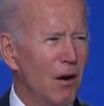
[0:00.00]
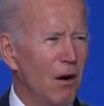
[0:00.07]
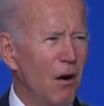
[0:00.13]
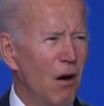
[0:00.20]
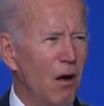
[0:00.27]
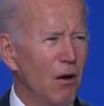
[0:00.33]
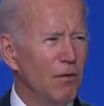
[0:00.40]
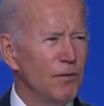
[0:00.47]

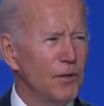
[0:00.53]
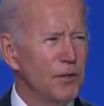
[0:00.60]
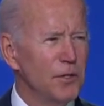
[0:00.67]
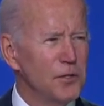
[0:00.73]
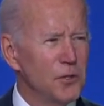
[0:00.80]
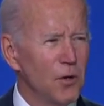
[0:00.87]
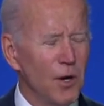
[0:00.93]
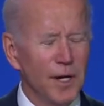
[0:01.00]
all of you
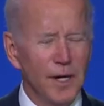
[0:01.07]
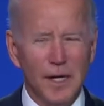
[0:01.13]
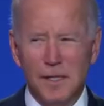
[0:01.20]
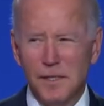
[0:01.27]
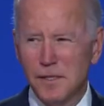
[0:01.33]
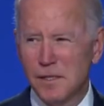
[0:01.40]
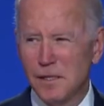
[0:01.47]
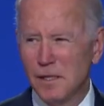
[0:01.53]
to join
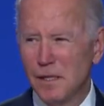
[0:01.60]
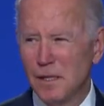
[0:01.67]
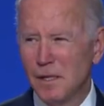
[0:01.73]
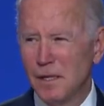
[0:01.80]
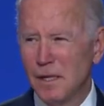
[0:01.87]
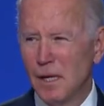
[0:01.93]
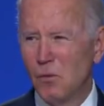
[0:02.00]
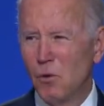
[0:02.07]
us
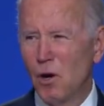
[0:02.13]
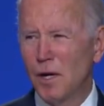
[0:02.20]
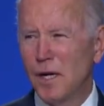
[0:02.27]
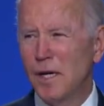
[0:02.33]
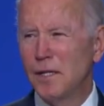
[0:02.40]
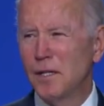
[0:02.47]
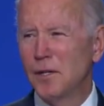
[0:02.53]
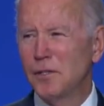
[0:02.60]
and
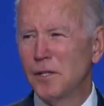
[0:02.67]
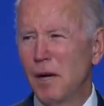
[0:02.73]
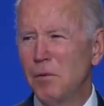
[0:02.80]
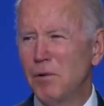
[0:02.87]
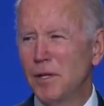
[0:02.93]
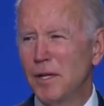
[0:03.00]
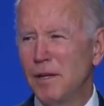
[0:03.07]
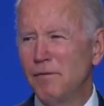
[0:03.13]
working to double the